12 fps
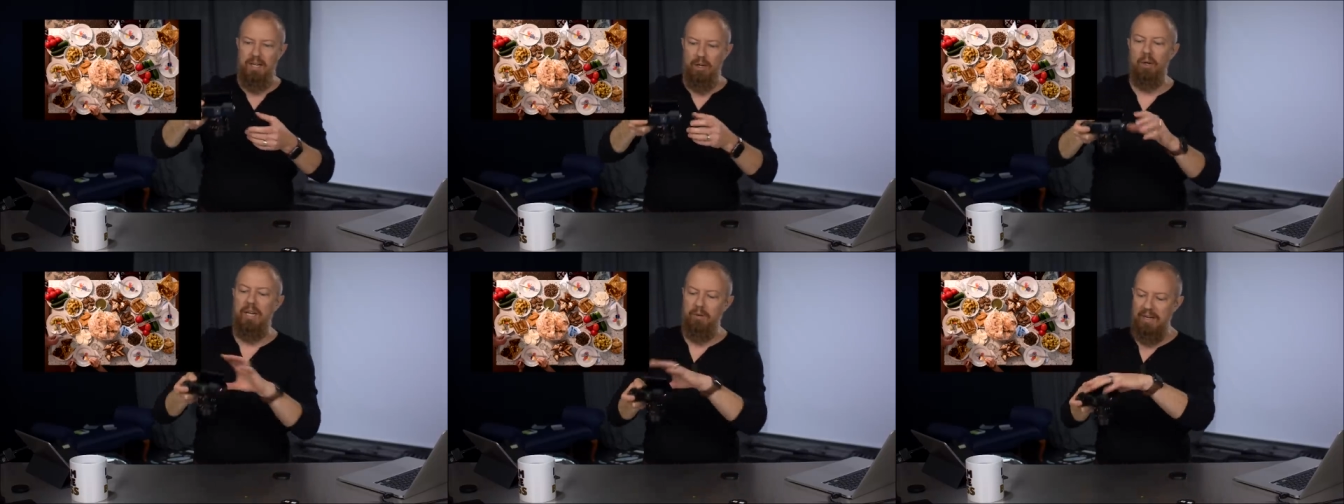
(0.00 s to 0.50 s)

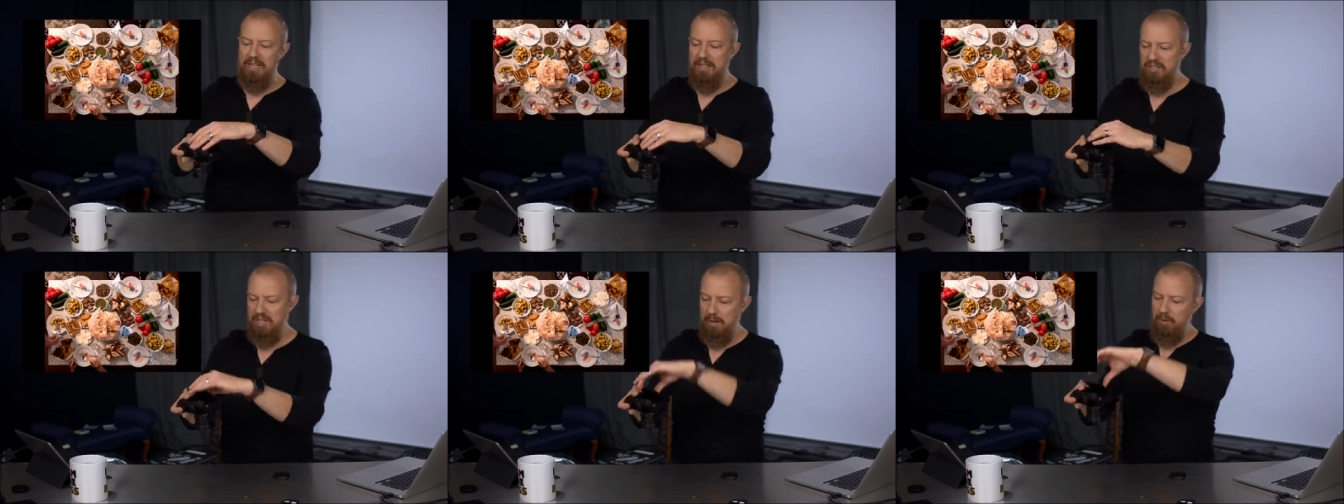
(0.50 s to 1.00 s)
Okay, granted,
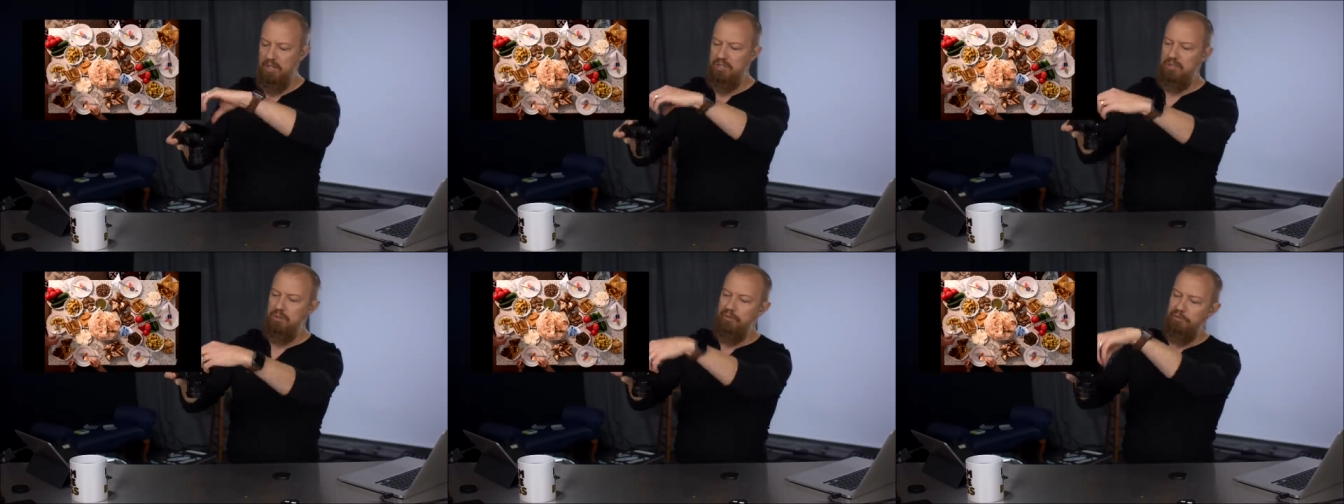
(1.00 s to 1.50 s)
this camera
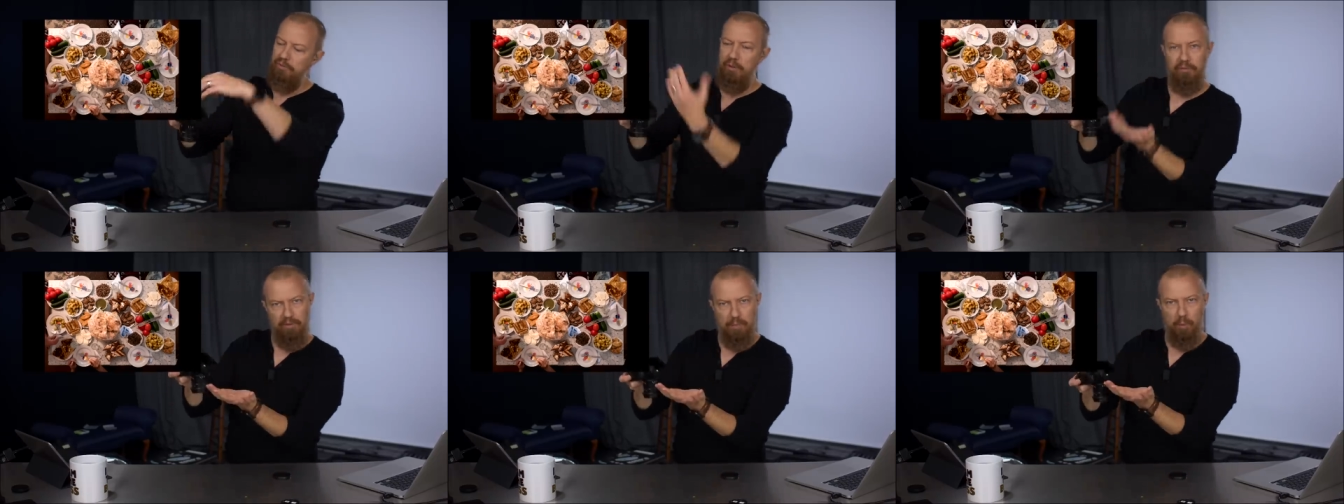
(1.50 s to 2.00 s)
doesn't do the full
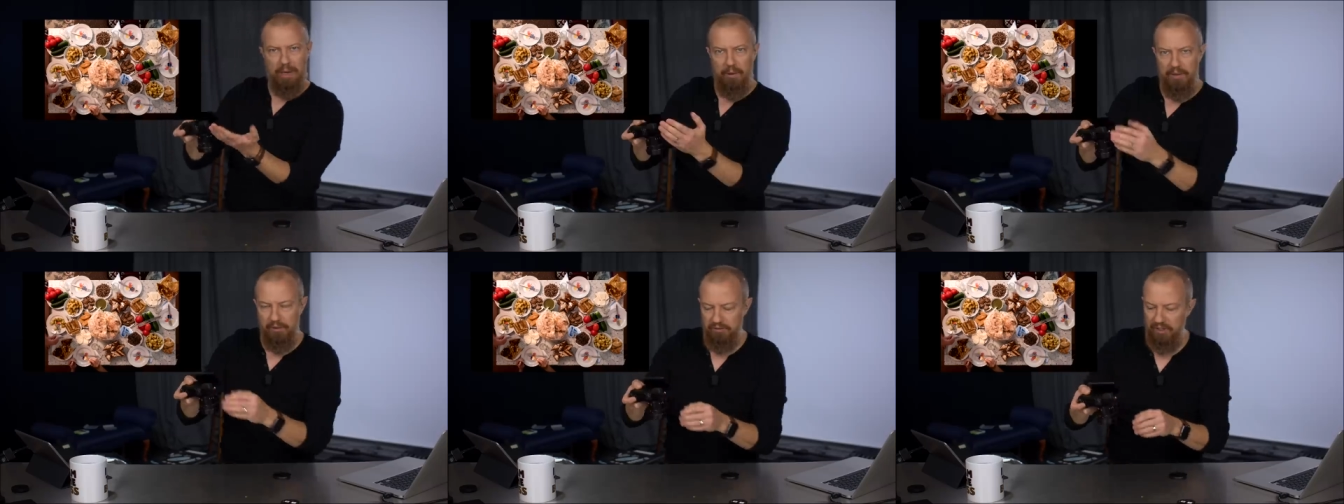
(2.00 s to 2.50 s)
flip
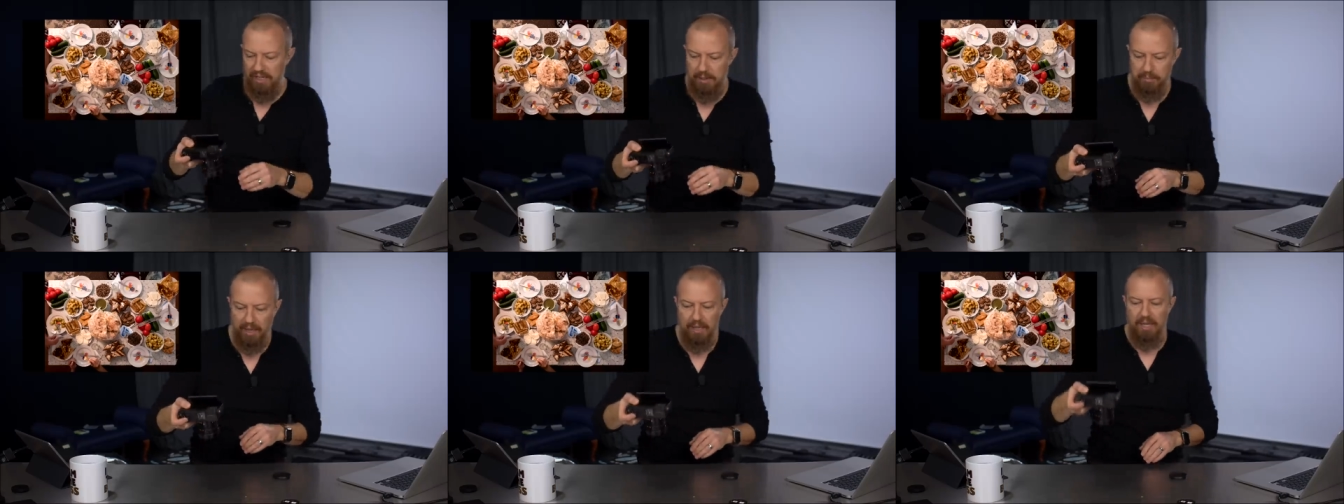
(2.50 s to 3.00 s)
around L C D,
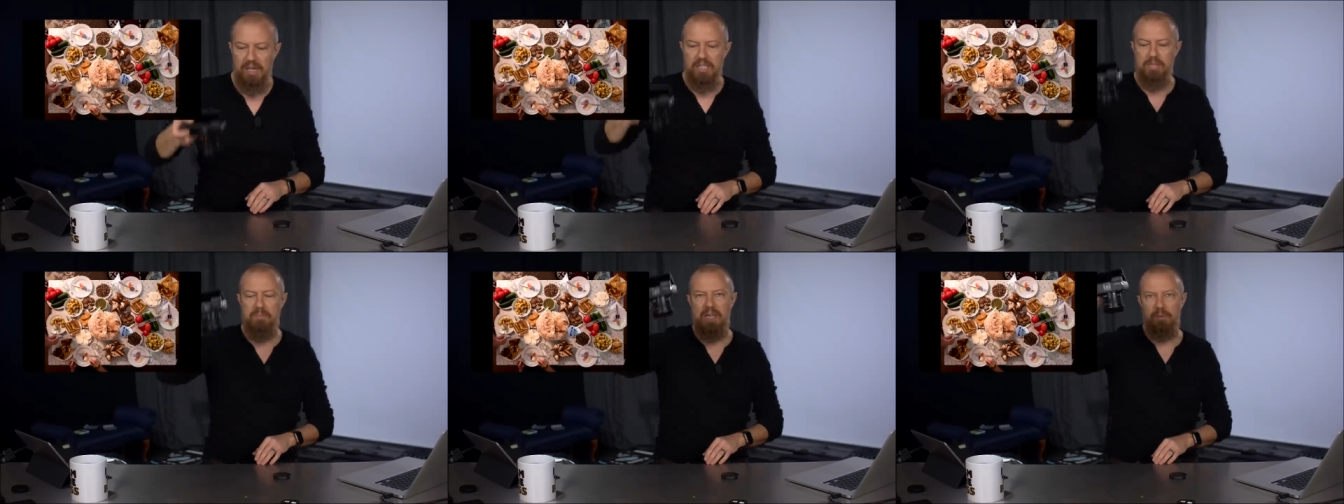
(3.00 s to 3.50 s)
but
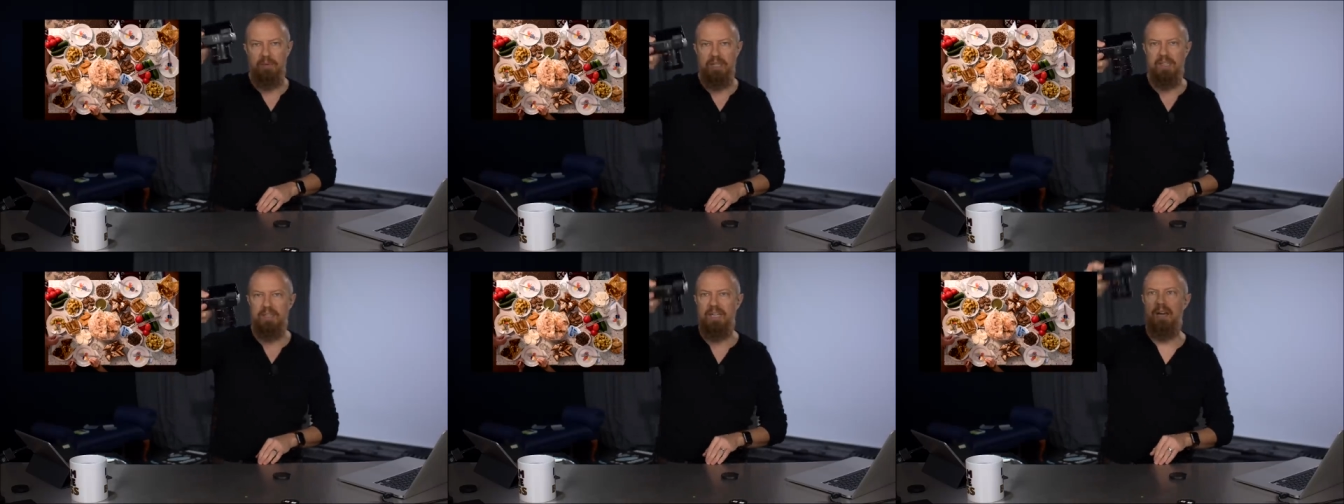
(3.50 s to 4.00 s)
to be able to
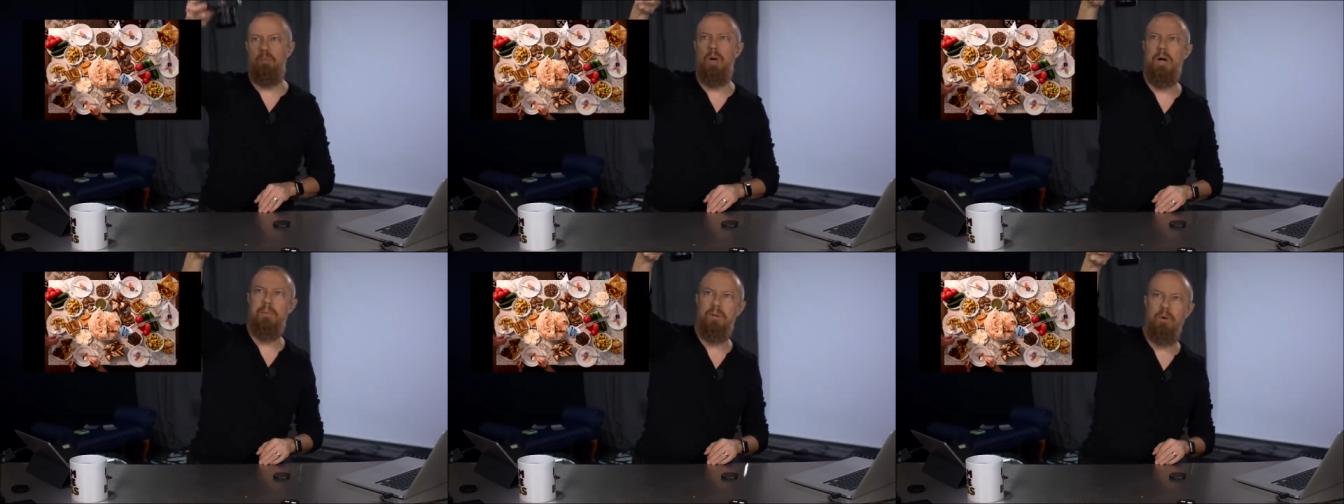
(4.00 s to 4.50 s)
get the camera
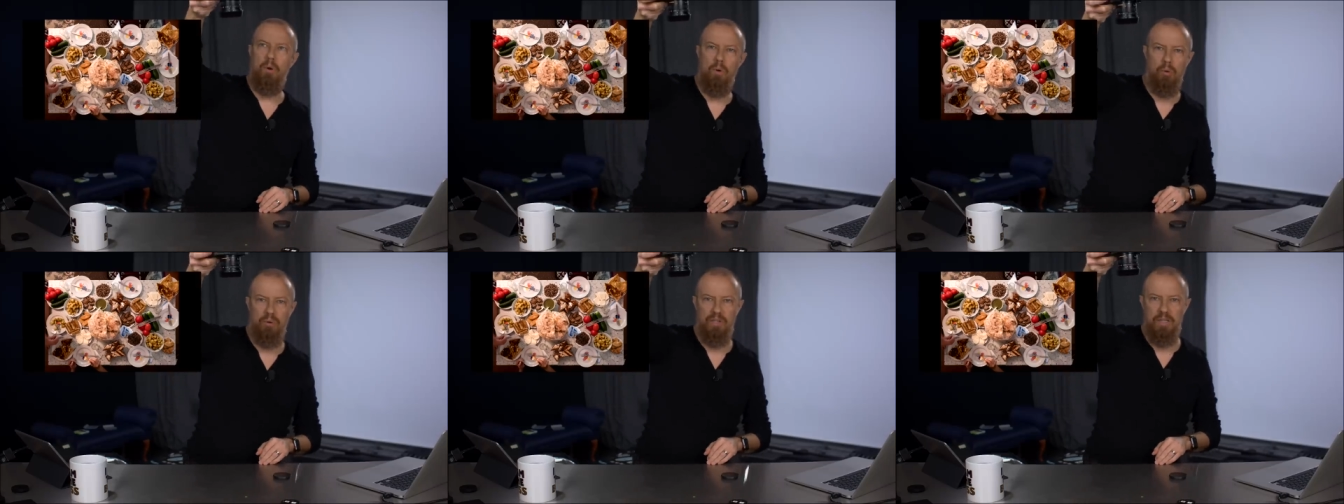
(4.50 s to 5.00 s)
up there,
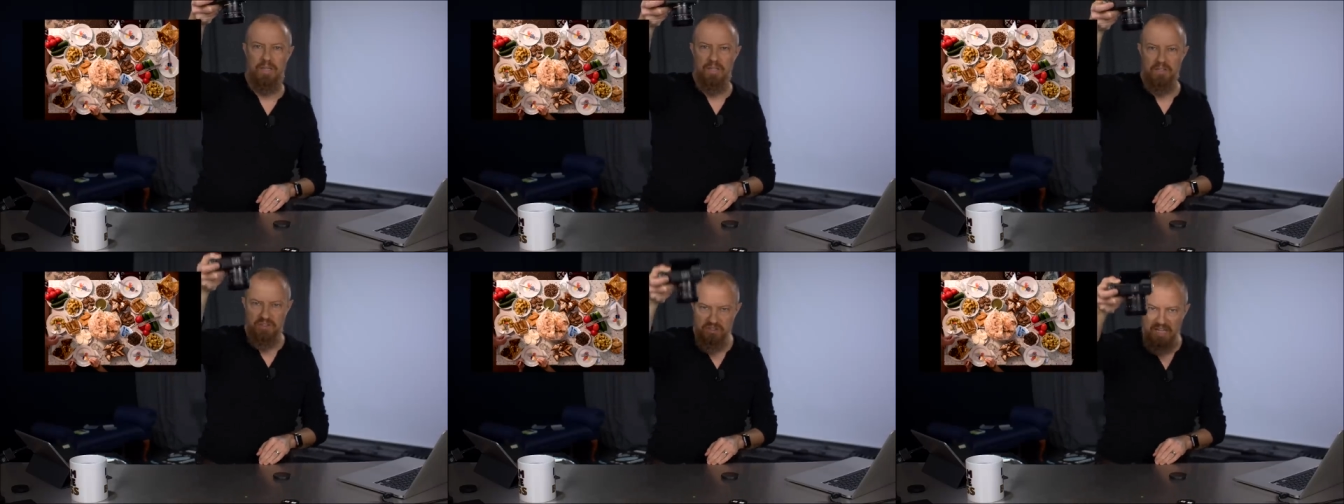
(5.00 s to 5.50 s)
hold it
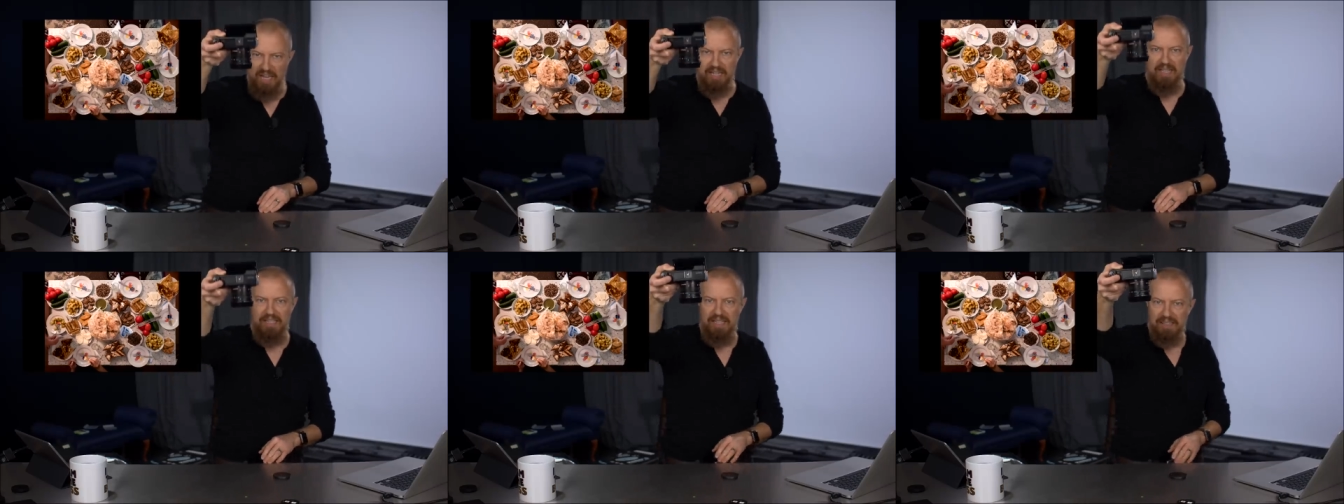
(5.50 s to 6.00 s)

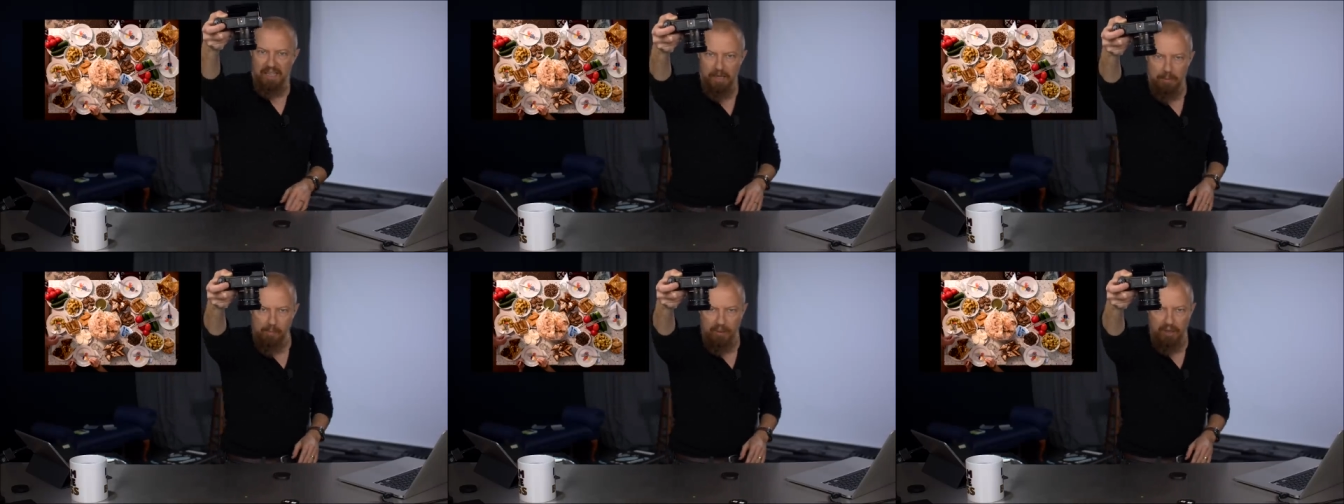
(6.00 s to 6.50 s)
steady, get that
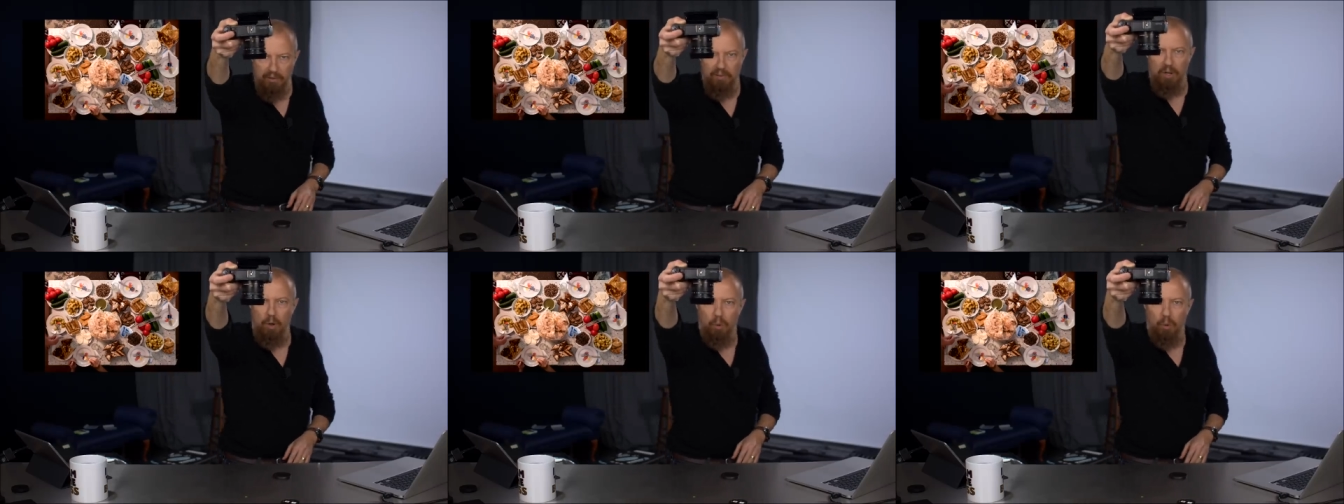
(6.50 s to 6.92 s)
up above,